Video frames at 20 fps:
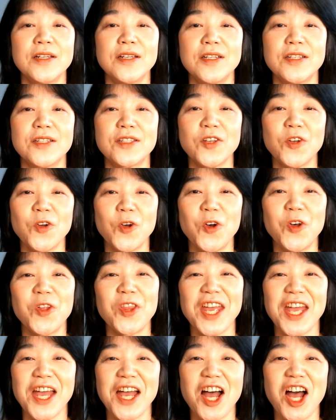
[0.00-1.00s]
So
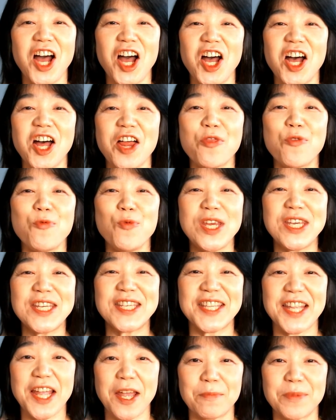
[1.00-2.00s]
there are 3
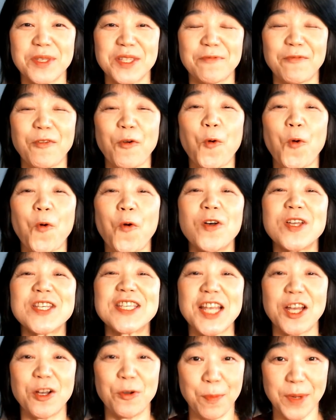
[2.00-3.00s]
steps for
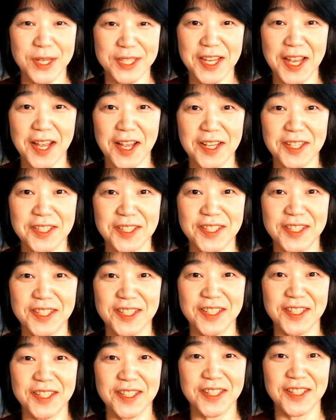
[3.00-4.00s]
self-massage.
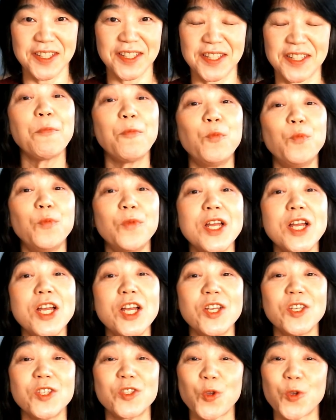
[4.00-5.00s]

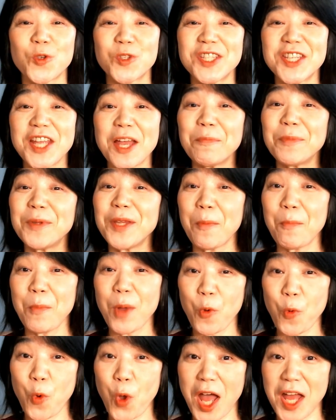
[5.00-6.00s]
So step
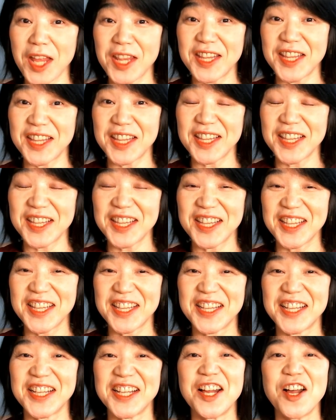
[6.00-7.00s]
number 1,
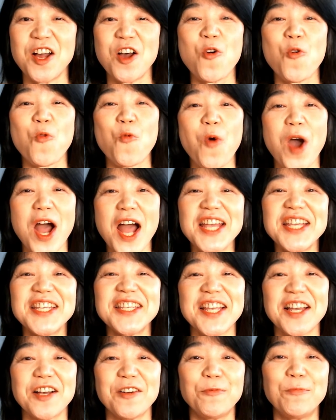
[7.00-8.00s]
why
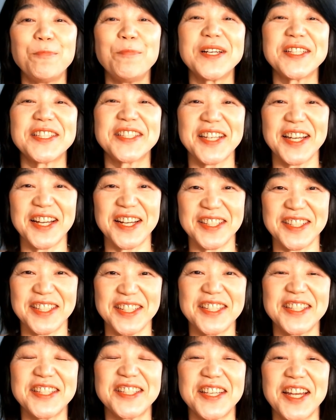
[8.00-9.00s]
self-massage
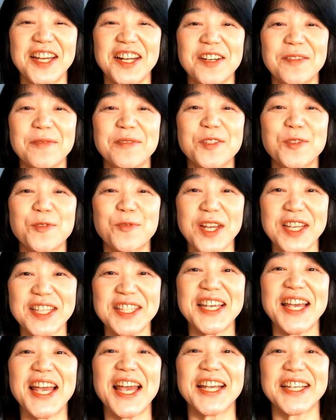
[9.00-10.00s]
instead of
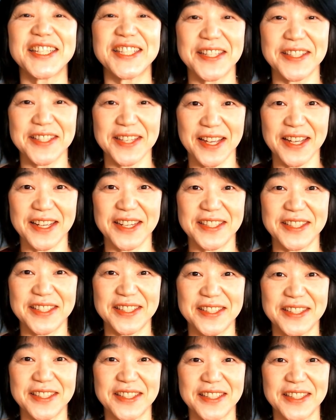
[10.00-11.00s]
stretch
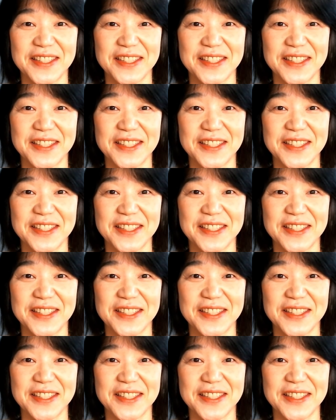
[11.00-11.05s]
exercise?